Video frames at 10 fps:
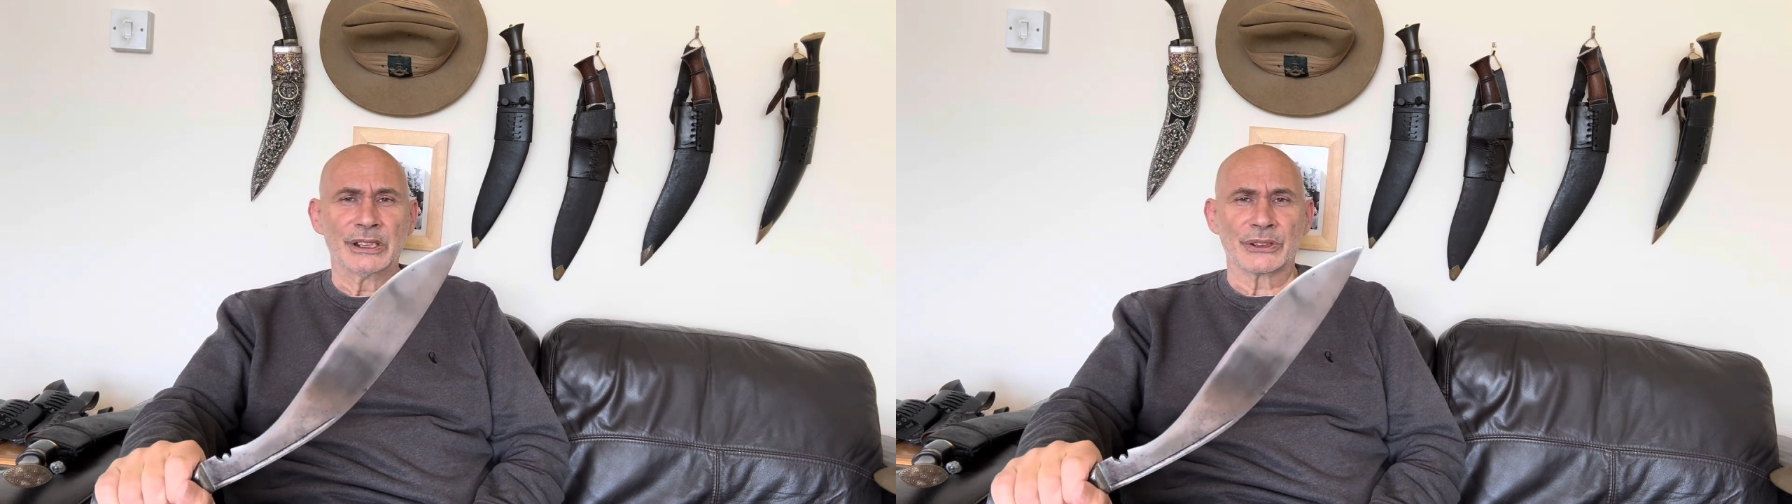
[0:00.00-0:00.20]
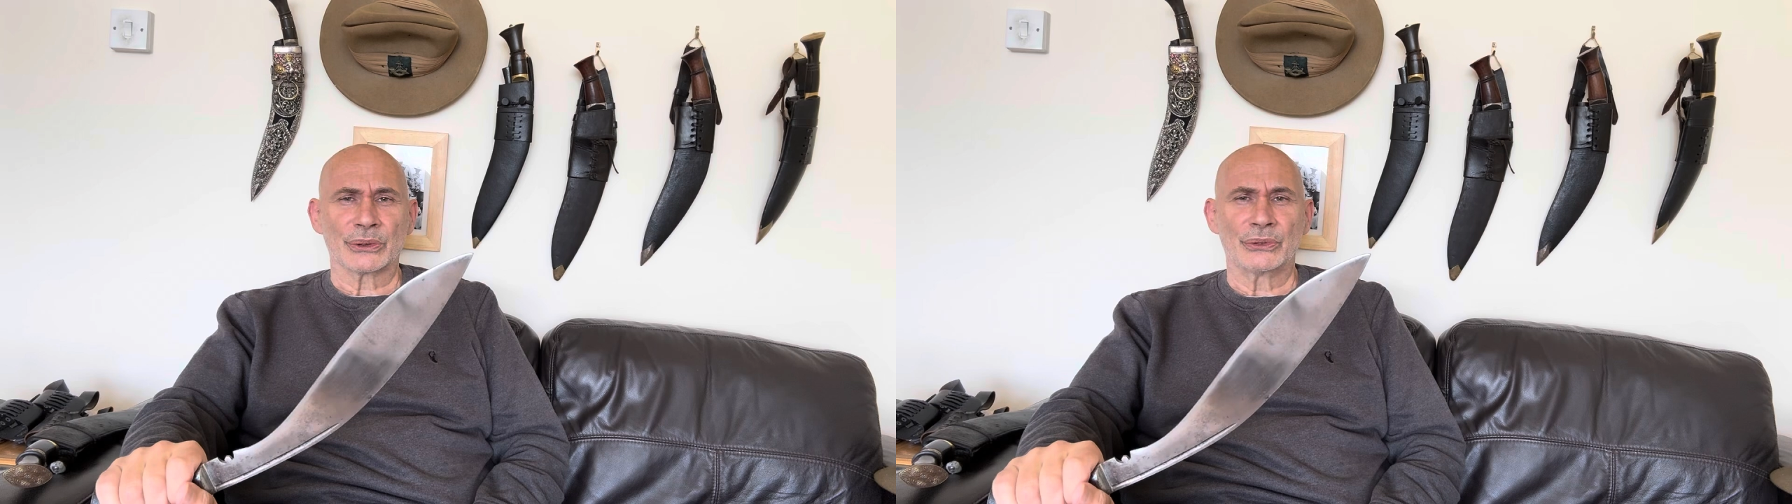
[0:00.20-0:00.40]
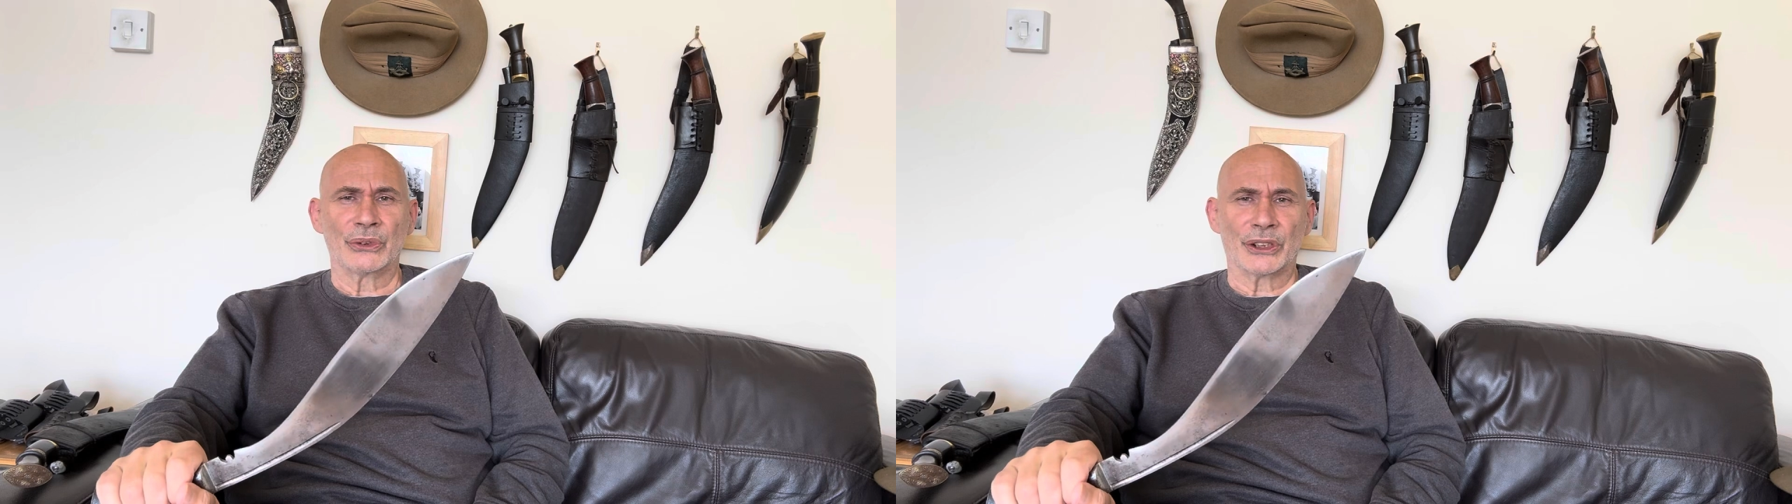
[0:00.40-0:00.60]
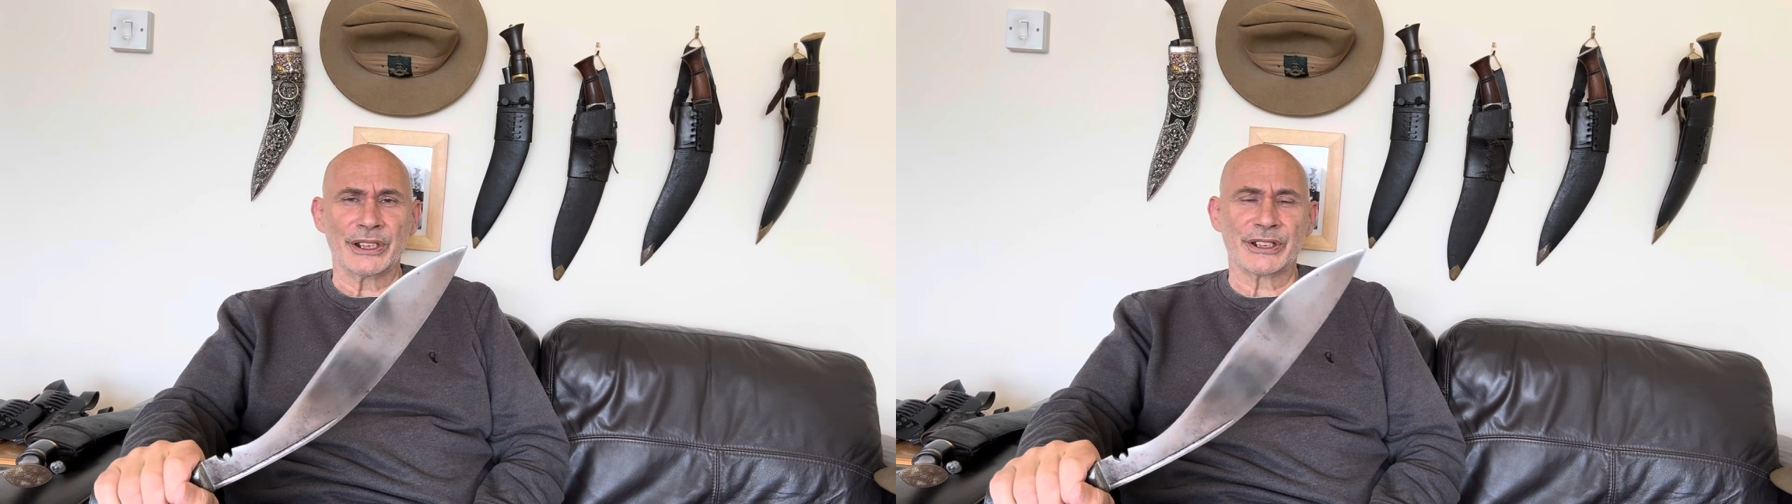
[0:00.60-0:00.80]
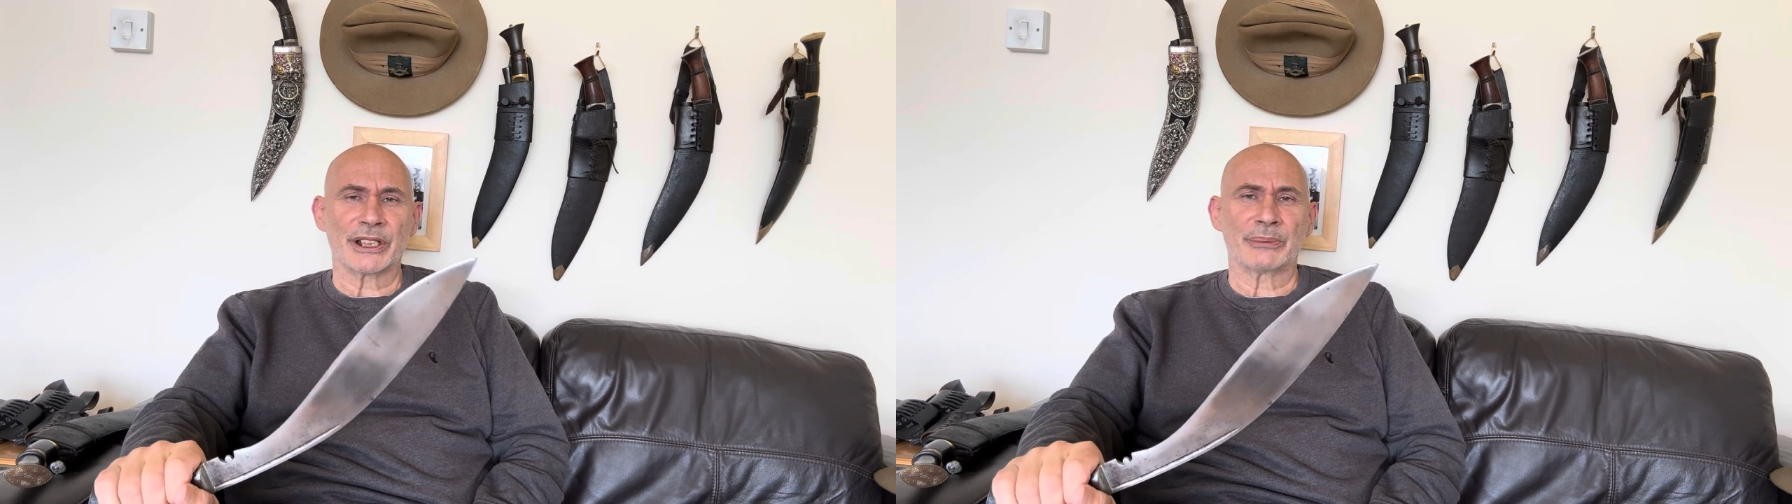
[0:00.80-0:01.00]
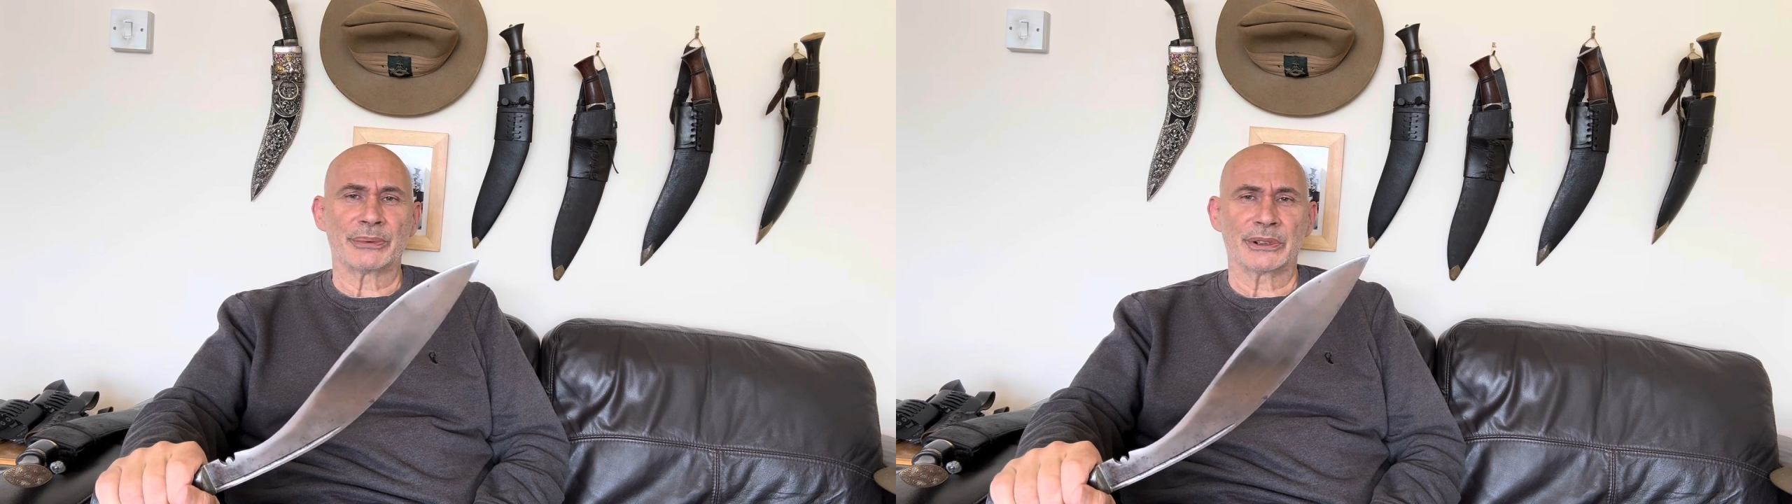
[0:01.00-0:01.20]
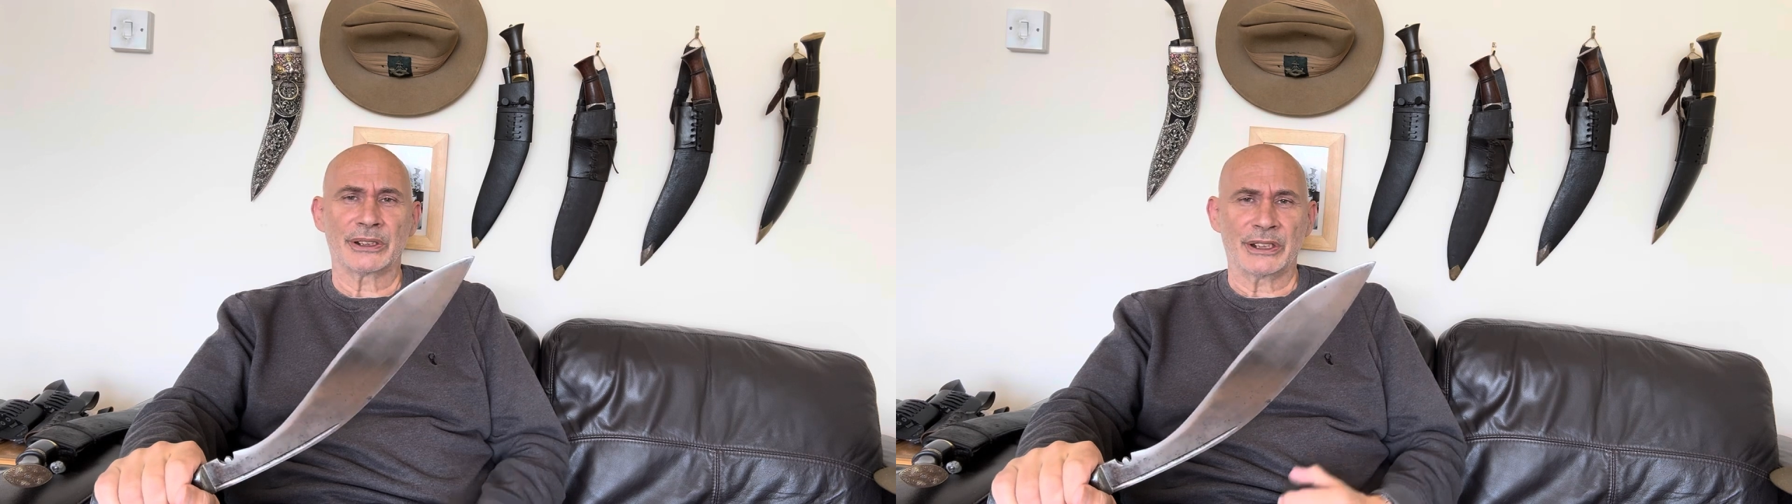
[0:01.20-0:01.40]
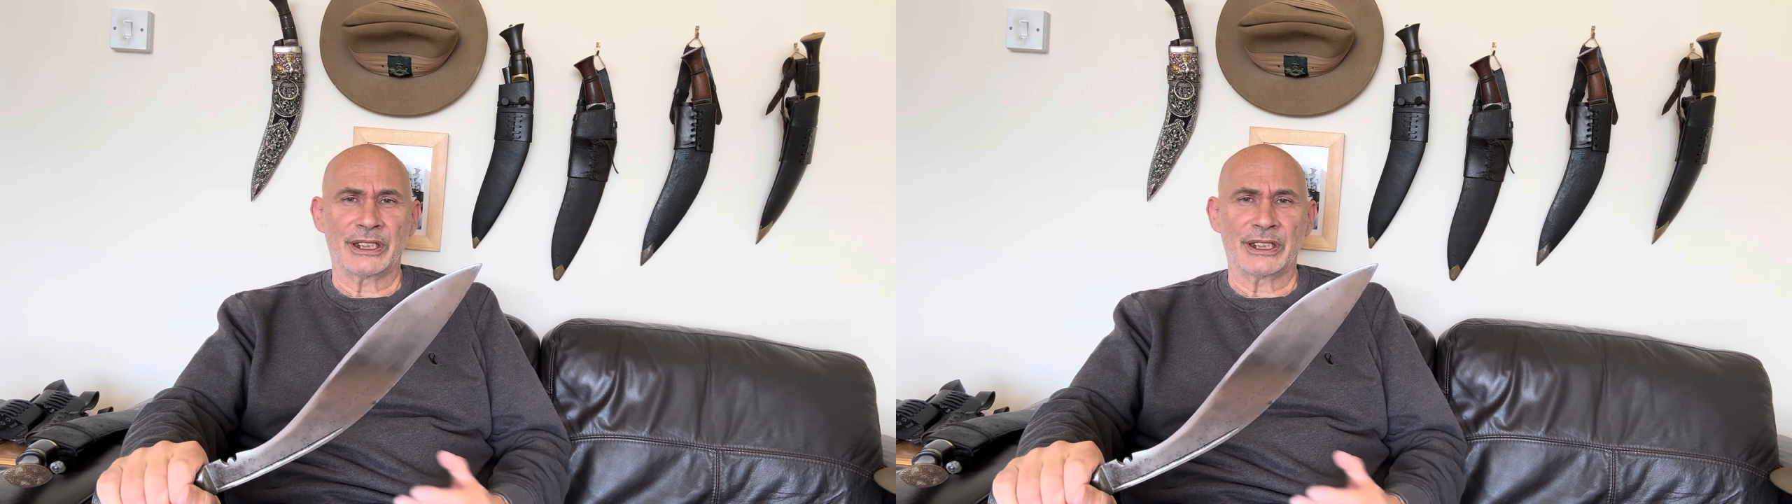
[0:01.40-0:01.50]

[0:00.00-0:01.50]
sort of rise up in